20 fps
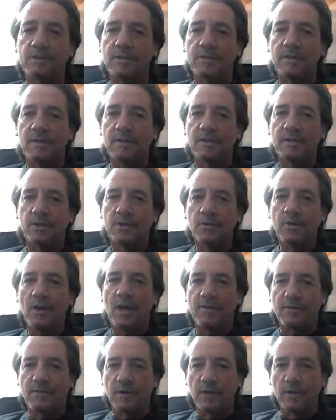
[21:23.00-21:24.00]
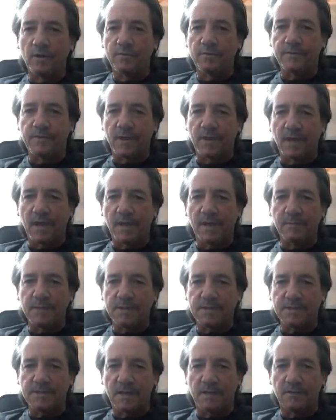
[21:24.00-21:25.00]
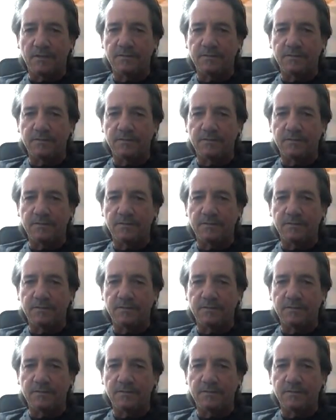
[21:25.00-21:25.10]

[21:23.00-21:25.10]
you have a love of the game yourself,